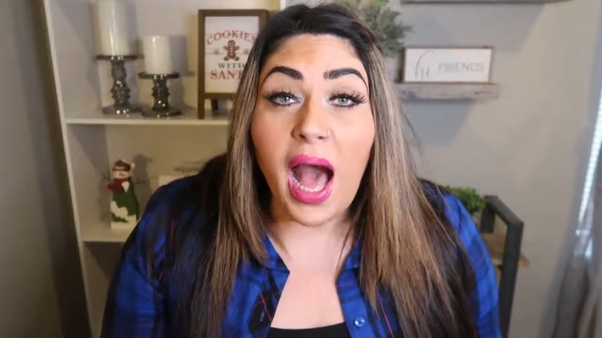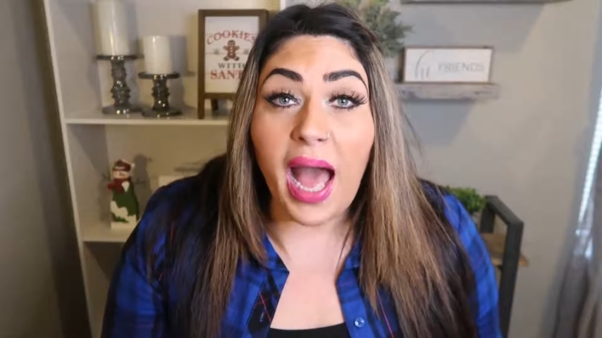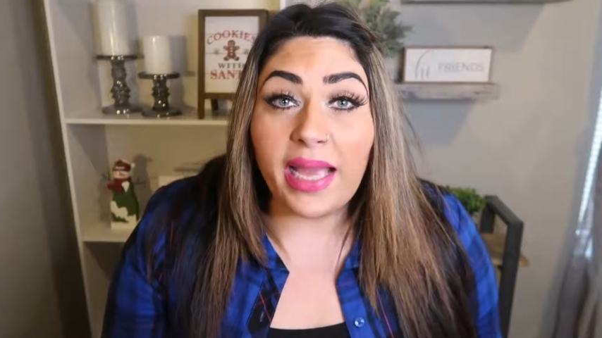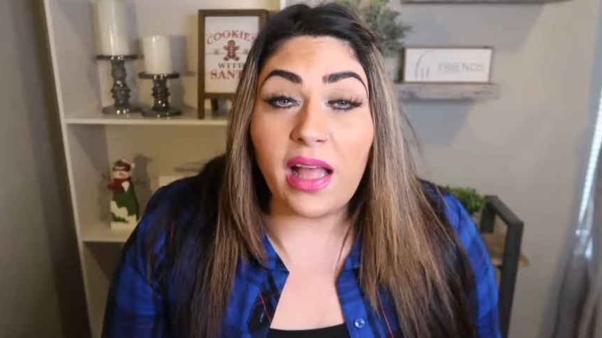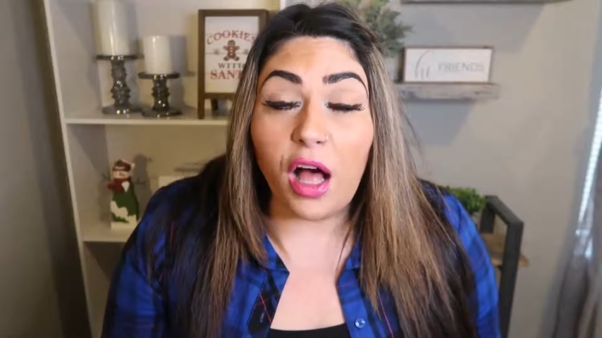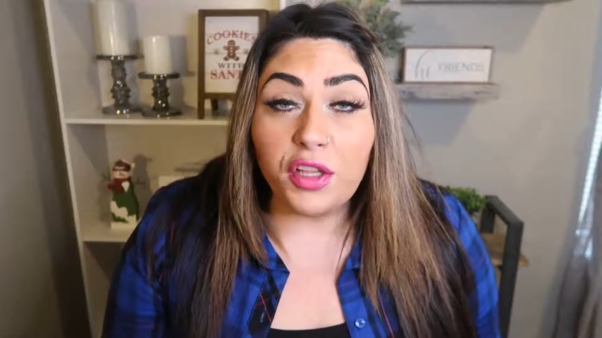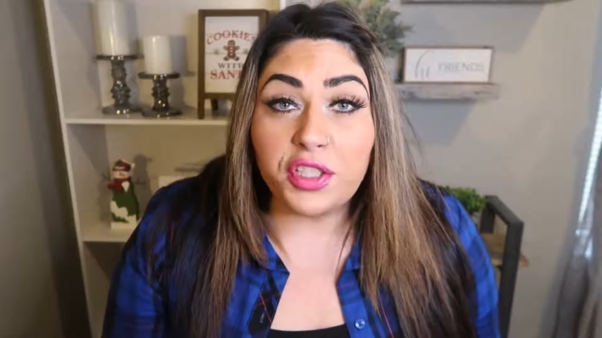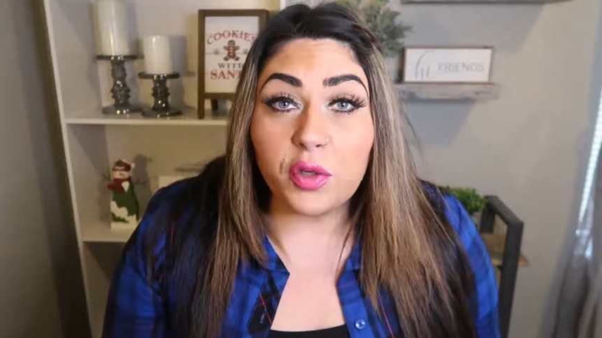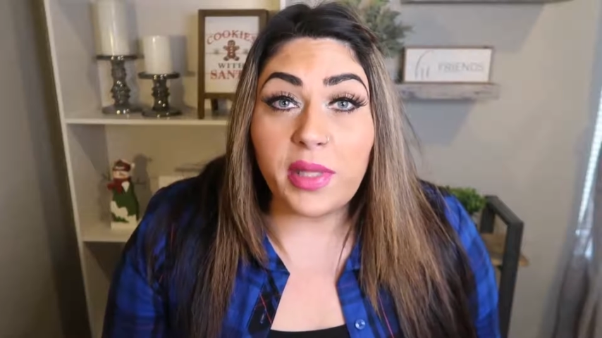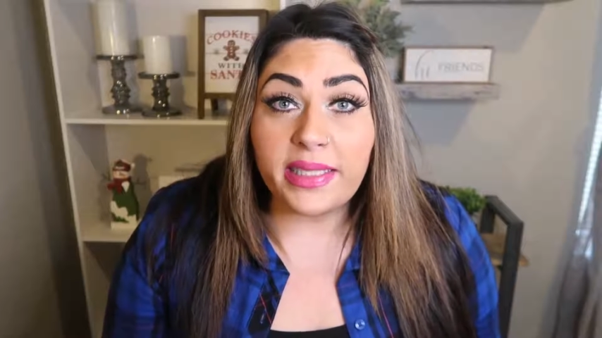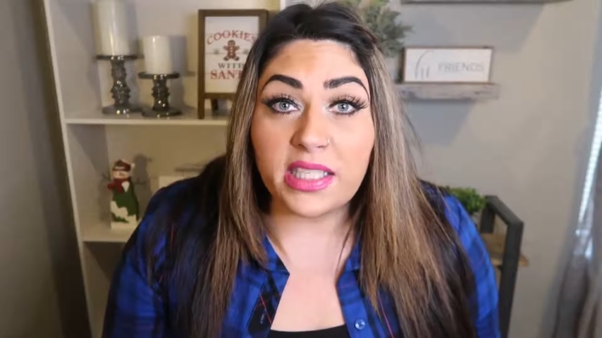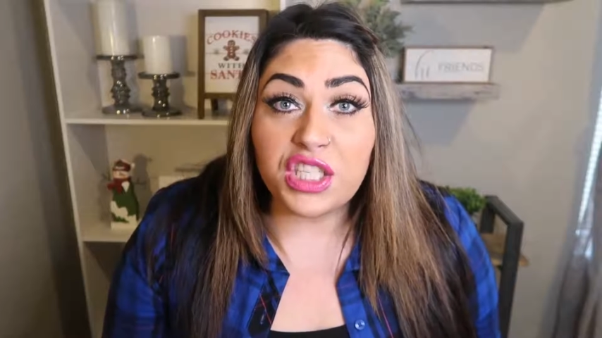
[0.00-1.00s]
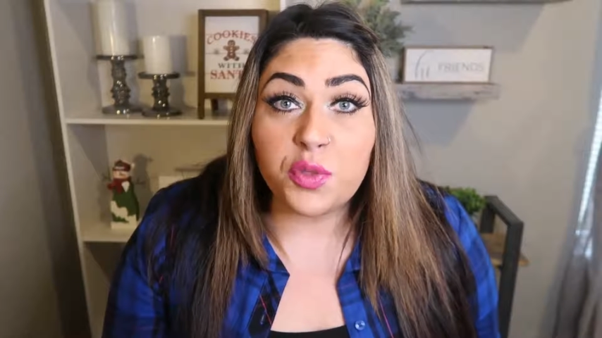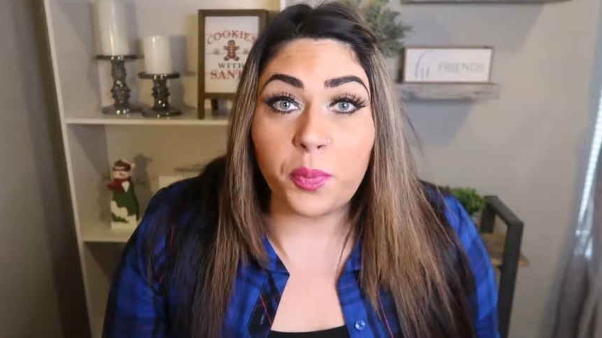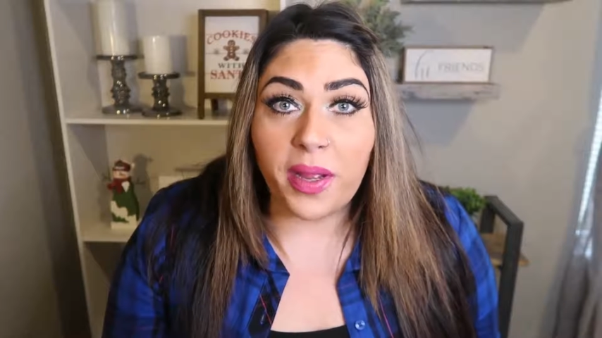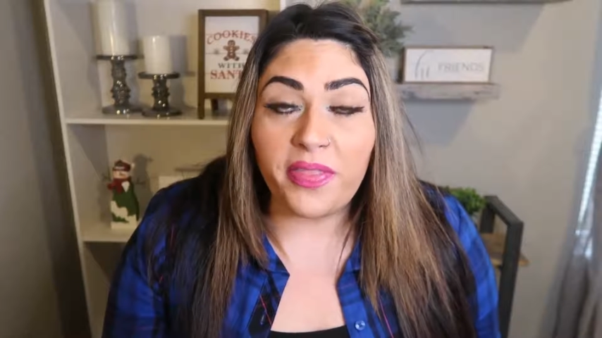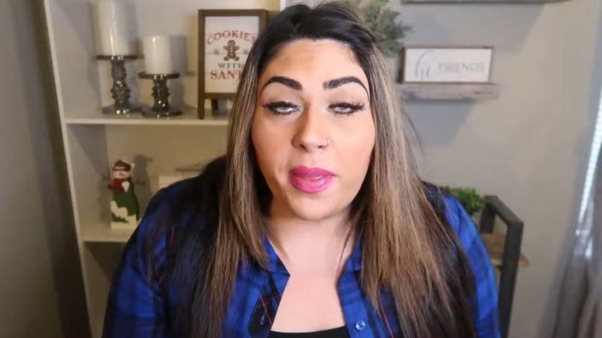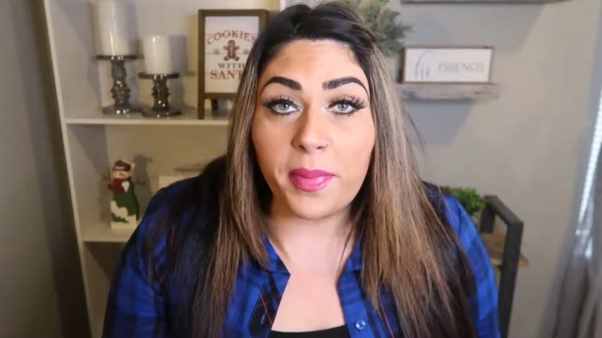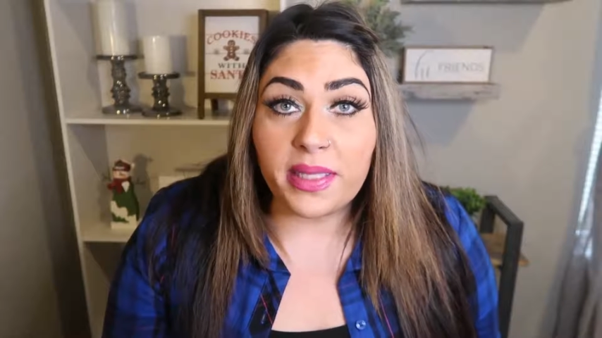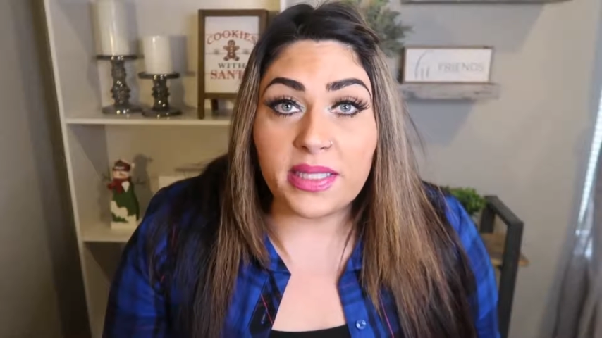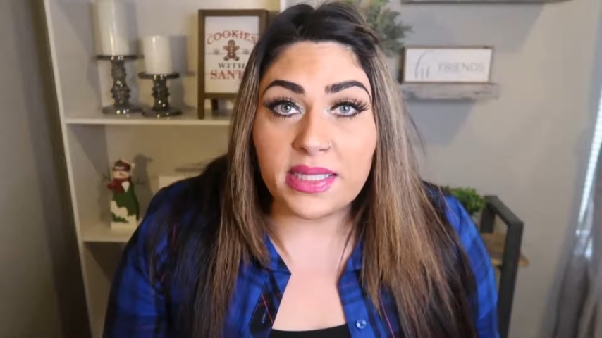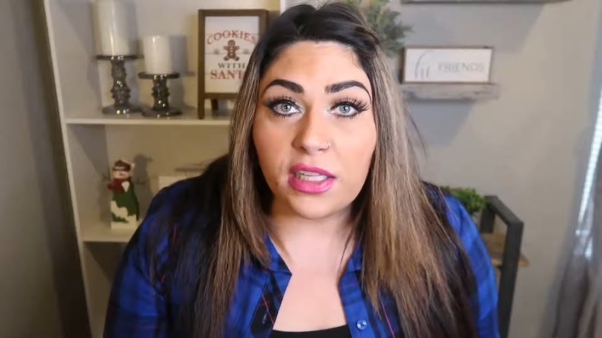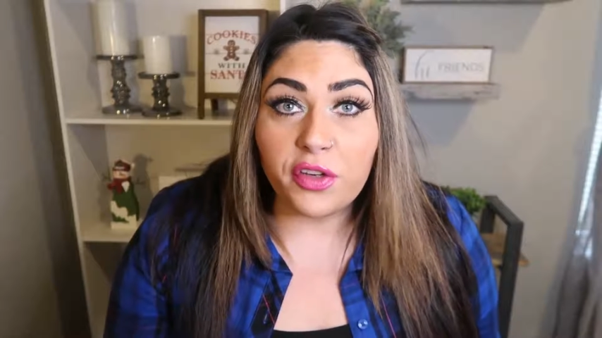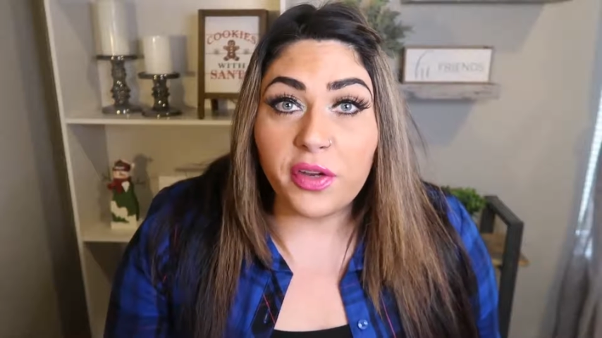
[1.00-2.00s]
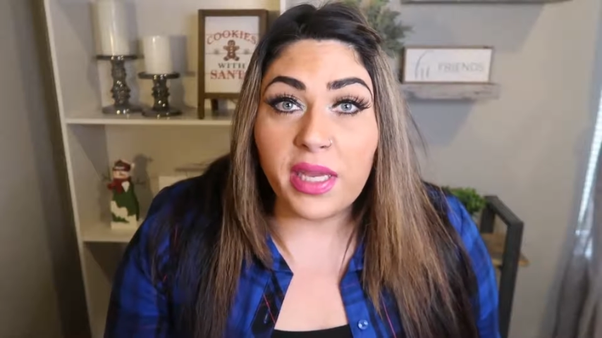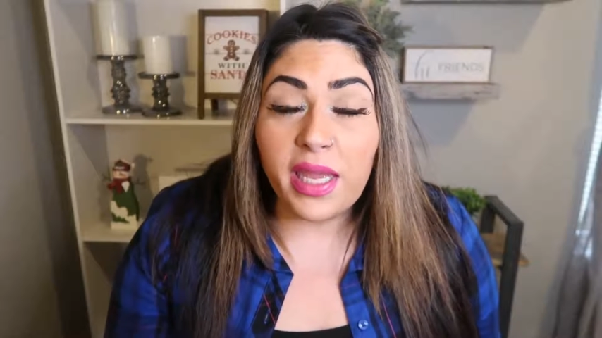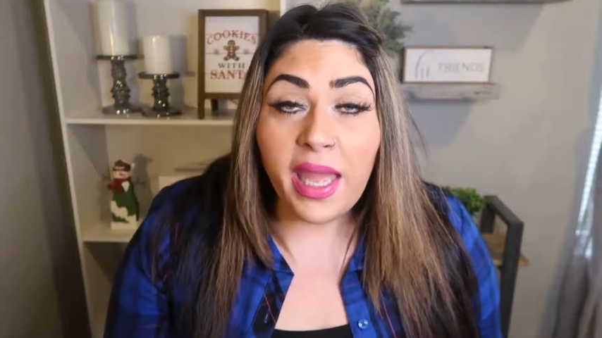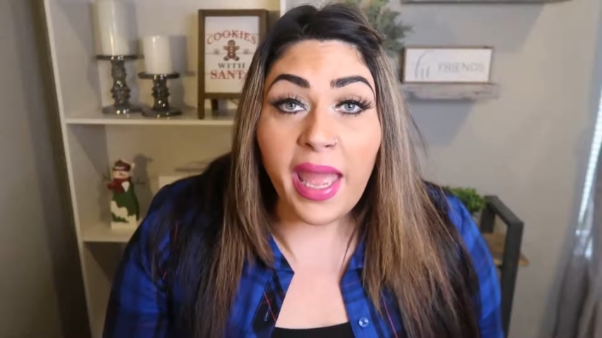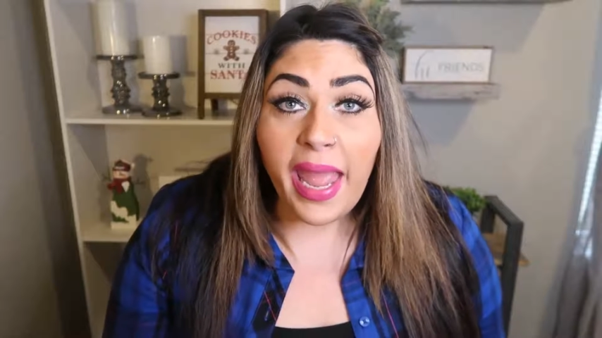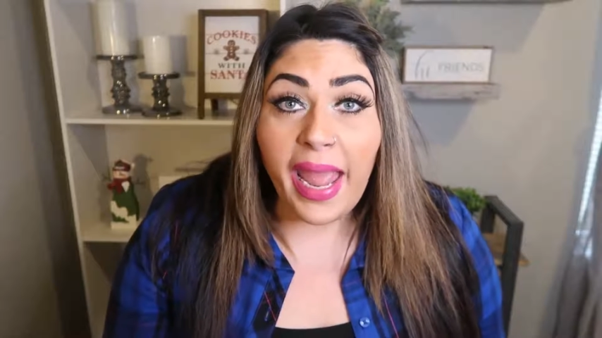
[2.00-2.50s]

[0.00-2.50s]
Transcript: I also like to spread them in celery,